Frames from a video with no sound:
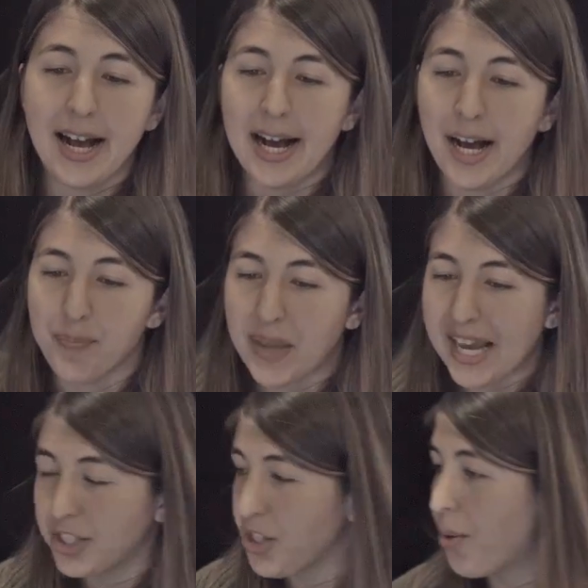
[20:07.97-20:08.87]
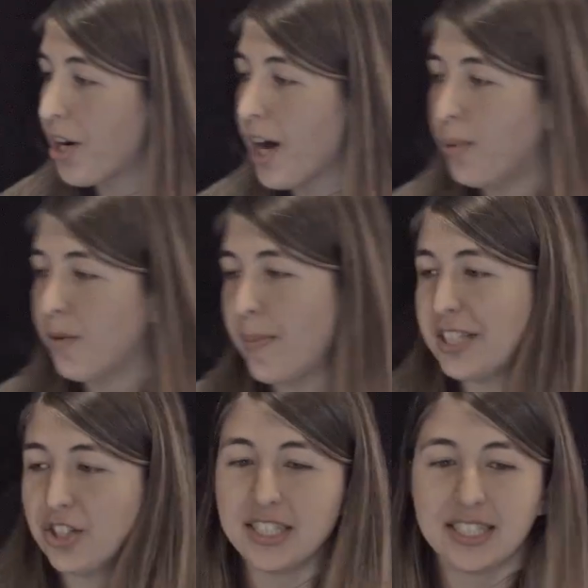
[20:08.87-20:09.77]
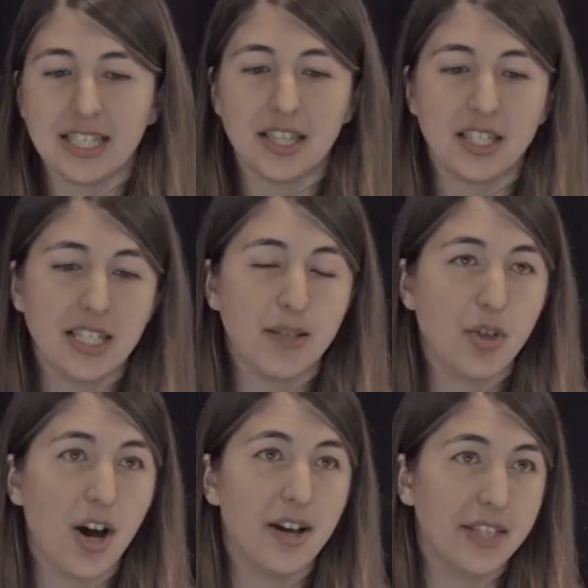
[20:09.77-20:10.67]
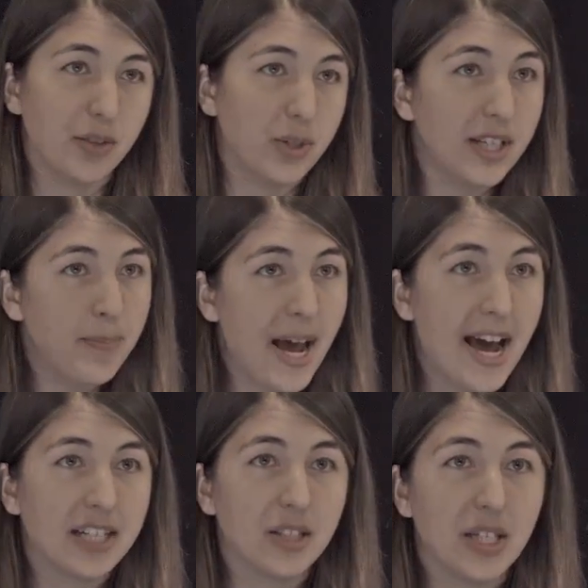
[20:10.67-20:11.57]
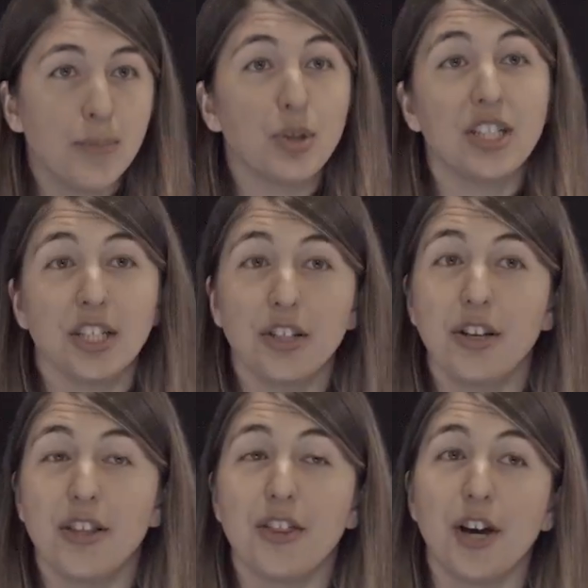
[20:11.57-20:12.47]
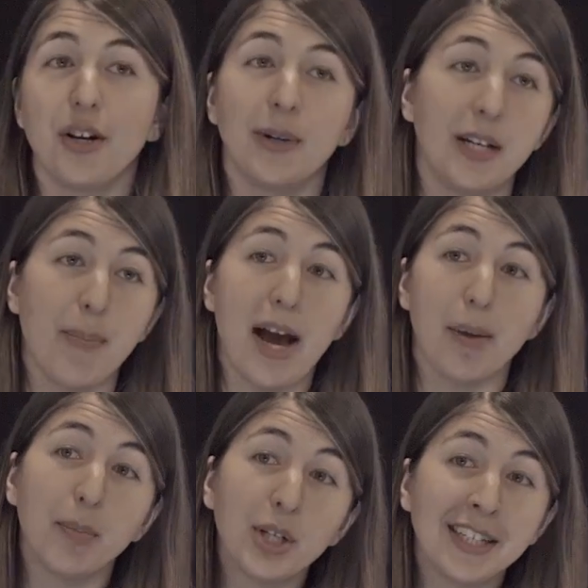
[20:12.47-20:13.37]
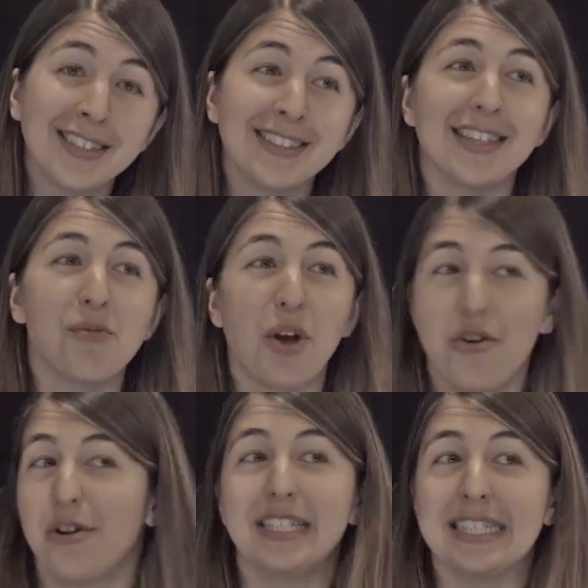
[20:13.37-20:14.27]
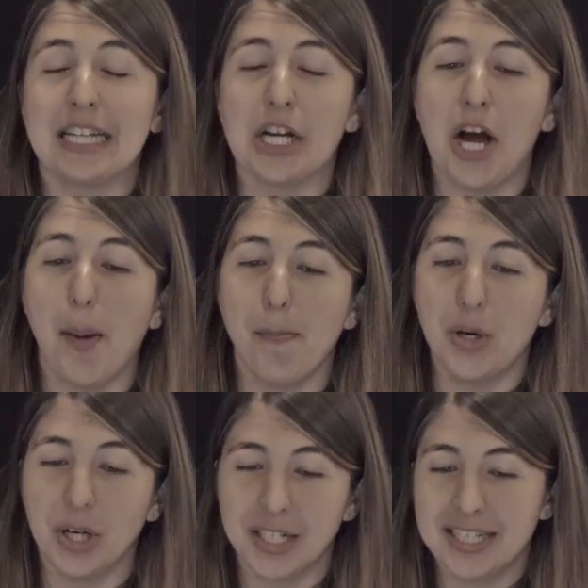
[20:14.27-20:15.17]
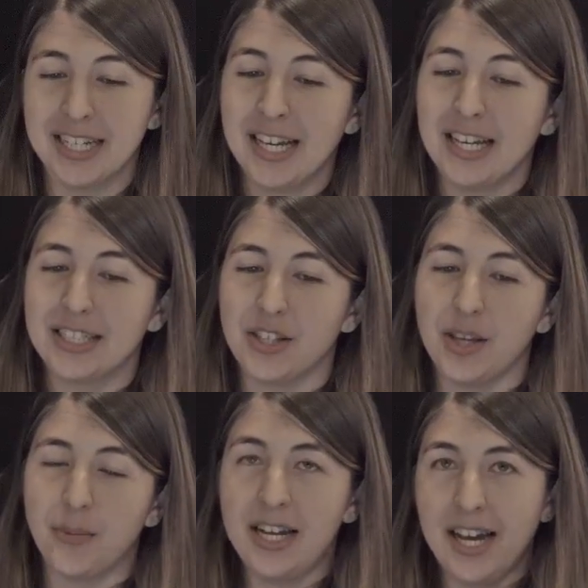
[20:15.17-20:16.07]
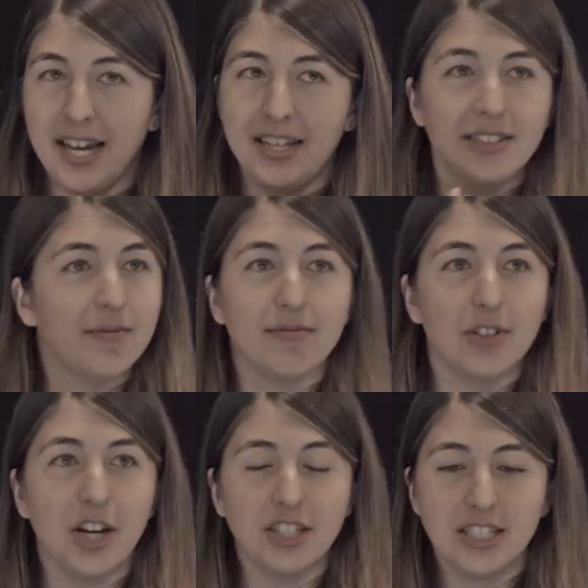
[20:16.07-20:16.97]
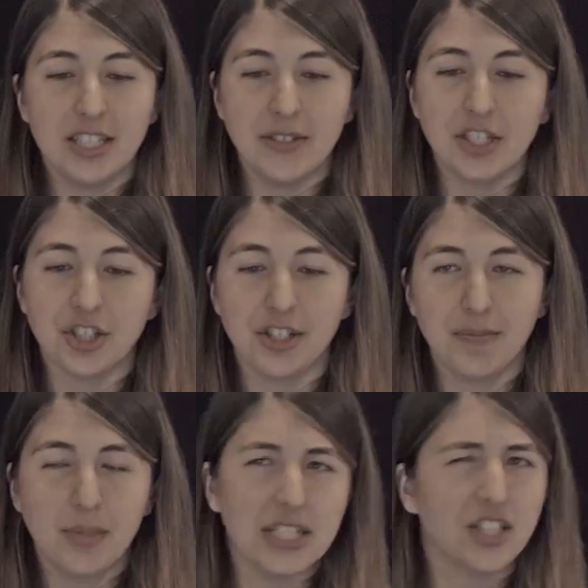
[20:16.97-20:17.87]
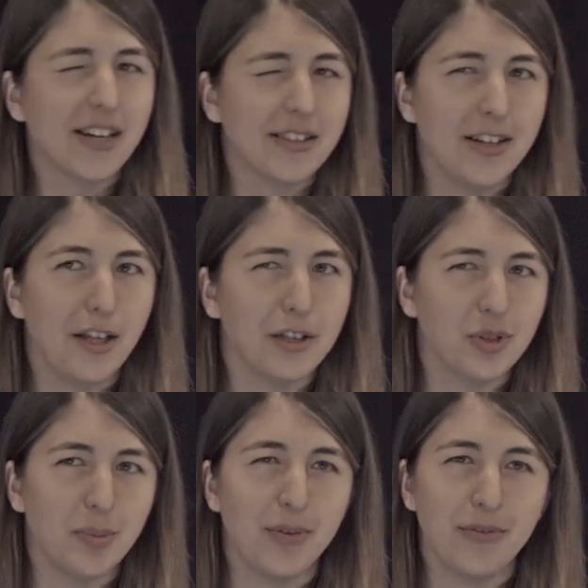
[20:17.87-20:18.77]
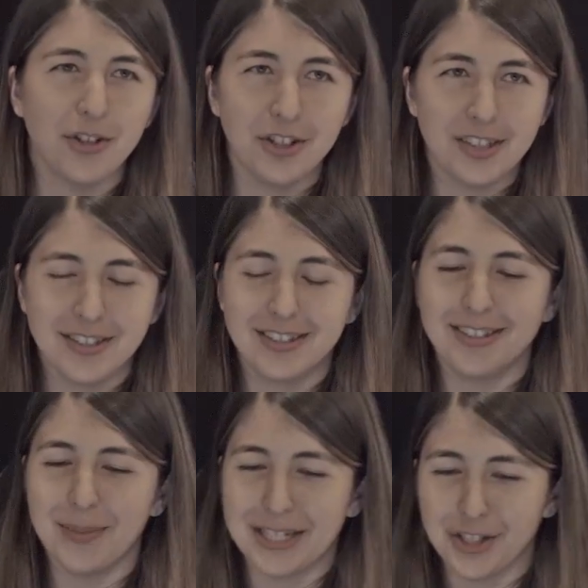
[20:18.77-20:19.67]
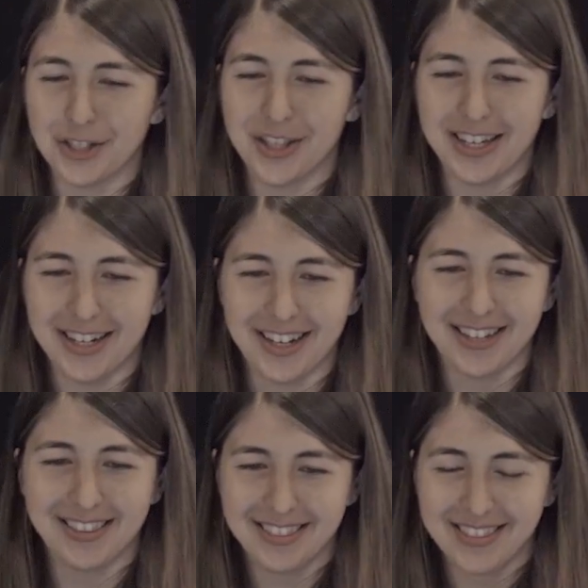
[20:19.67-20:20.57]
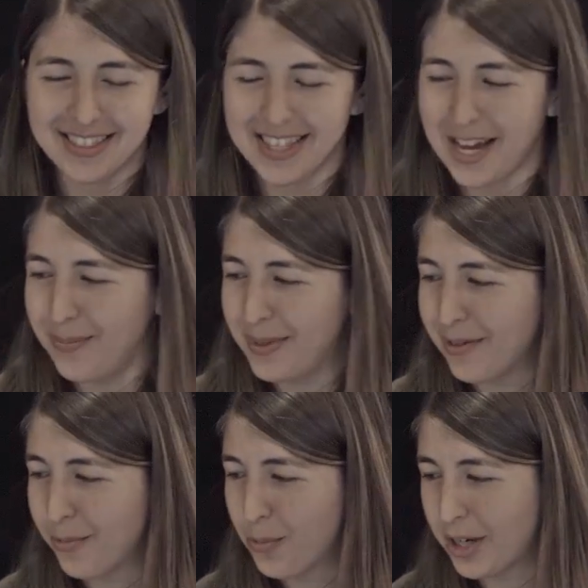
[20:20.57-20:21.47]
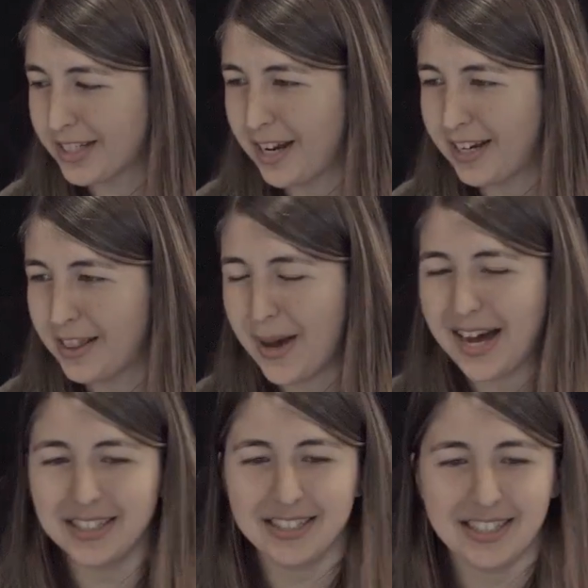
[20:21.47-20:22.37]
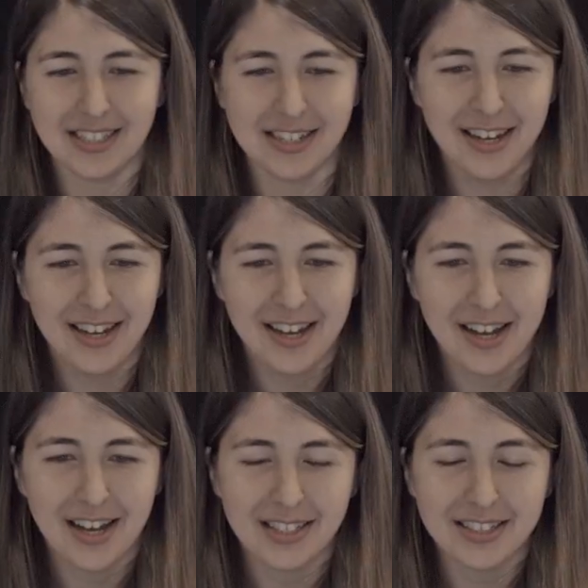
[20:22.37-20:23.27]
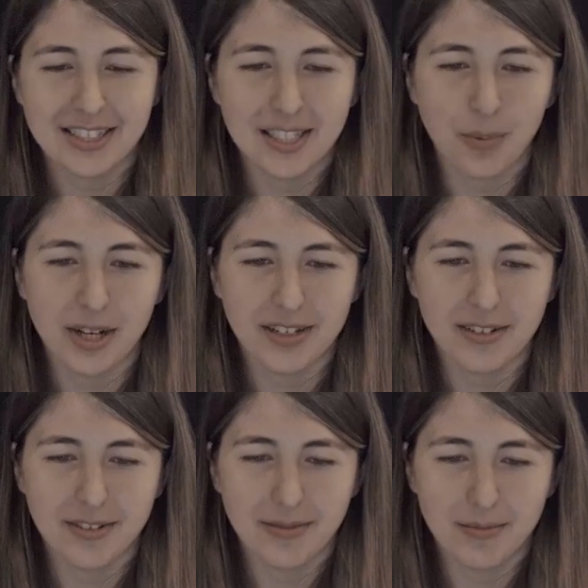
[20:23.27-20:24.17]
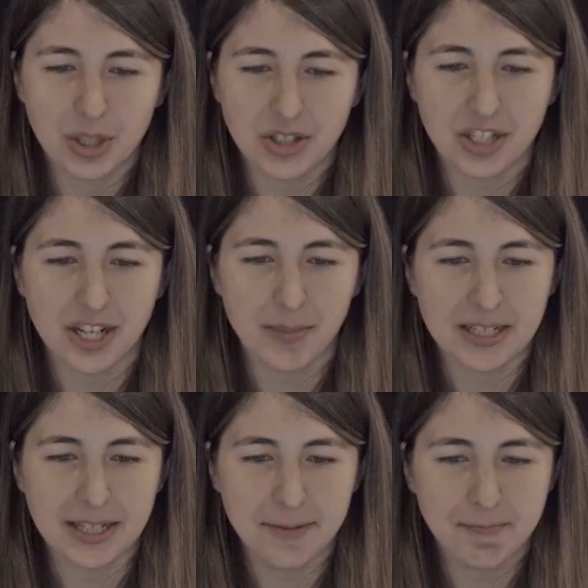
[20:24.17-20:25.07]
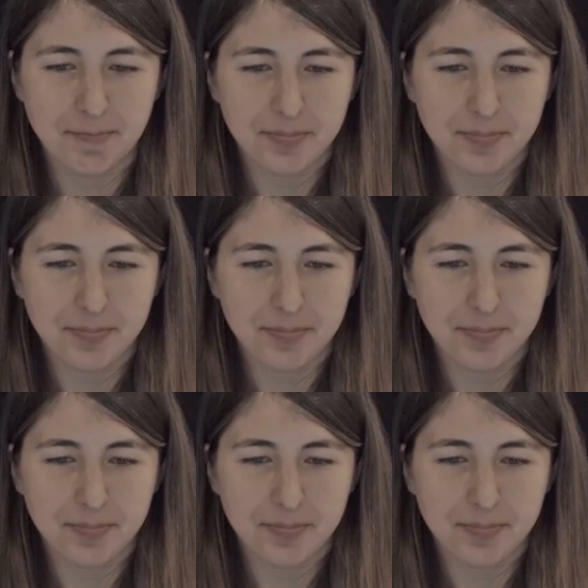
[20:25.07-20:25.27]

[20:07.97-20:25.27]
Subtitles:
And so there were a couple of metrics that the team thought this would impact. In particular, they thought it would impact bookings and whether a listing got booked. So they went ahead and launched this feature. They checked the knowledge repo first to make sure that this hadn't been worked on in the past and to see what research had been done.